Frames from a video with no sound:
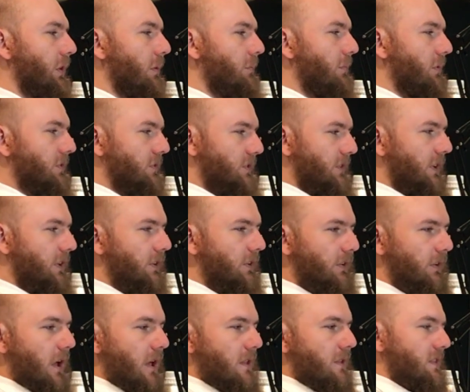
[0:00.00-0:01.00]

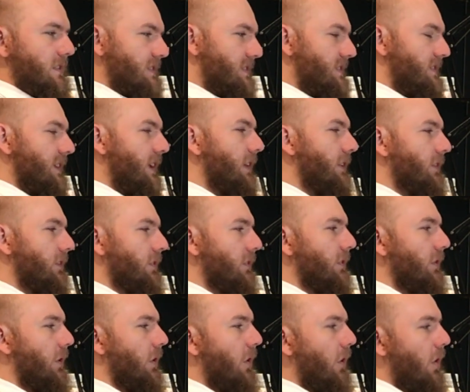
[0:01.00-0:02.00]
represent the scent
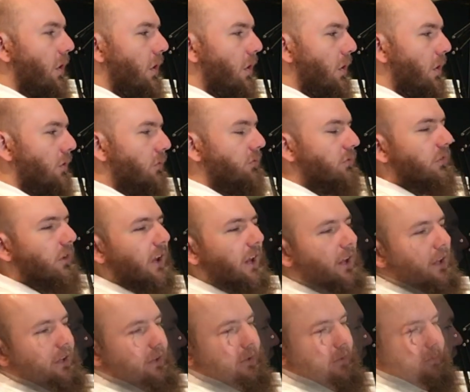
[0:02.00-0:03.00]
of
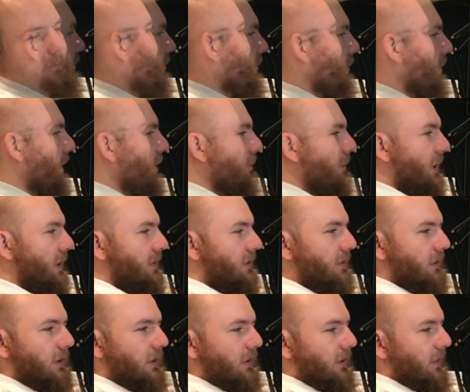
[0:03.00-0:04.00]
rain. One might
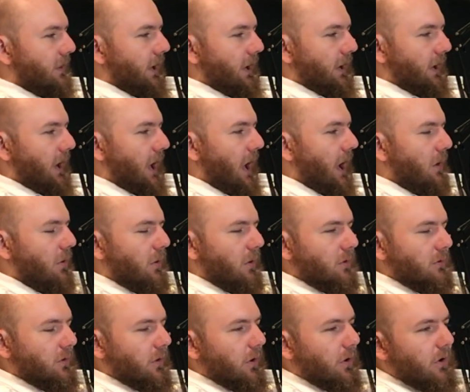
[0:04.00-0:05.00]
think, like, how
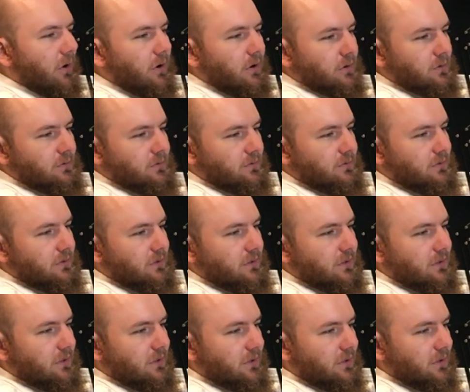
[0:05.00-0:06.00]
on earth
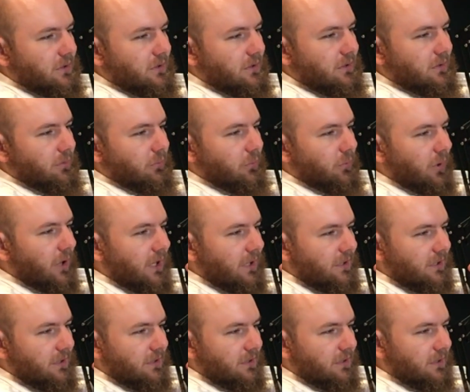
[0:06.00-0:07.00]

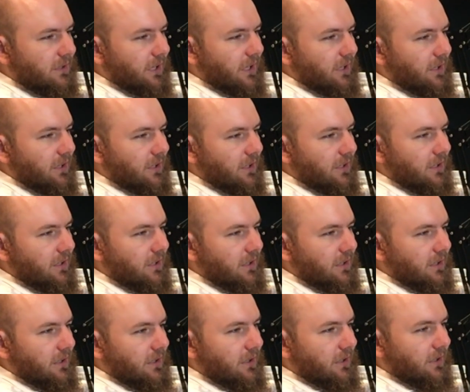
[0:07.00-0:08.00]
one can
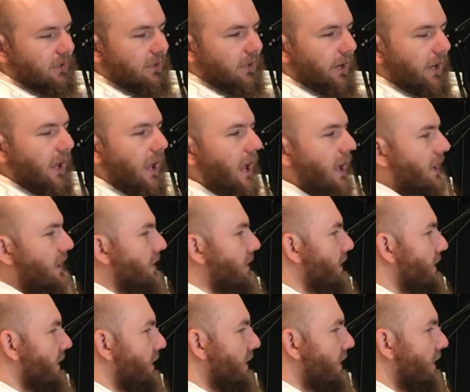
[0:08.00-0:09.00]

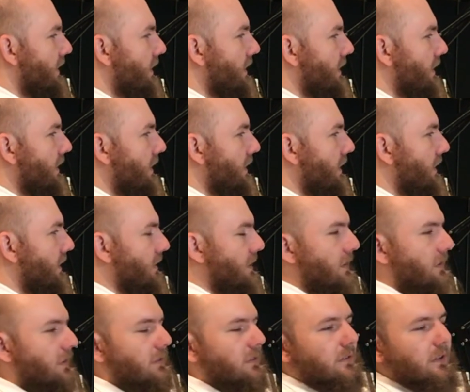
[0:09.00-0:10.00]
create
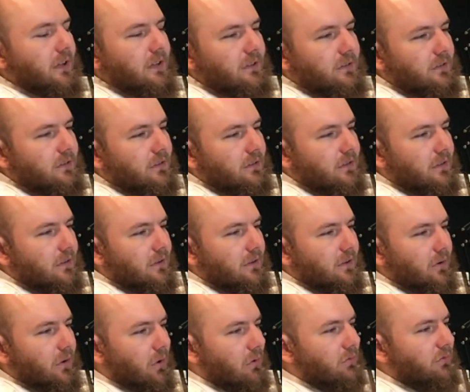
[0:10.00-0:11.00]
the scent
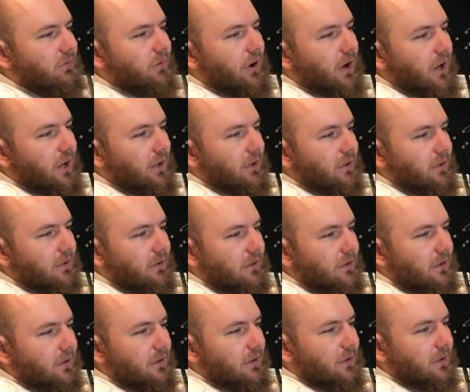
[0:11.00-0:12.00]
of rain?
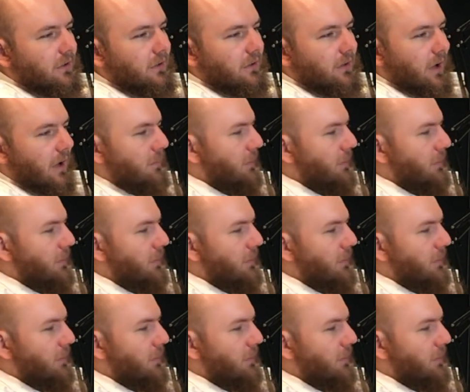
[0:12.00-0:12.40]
I